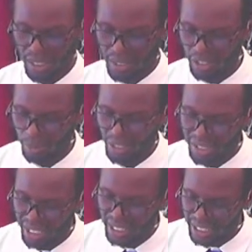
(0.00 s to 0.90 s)
Solomon
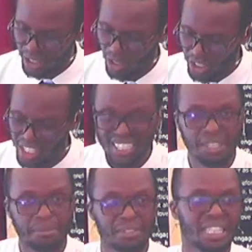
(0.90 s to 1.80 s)
is saying, I got
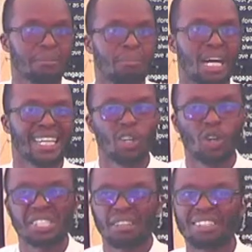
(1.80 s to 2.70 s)
everything back. I
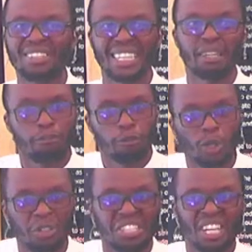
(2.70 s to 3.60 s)
got everything in full
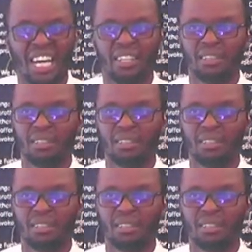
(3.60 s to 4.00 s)
return.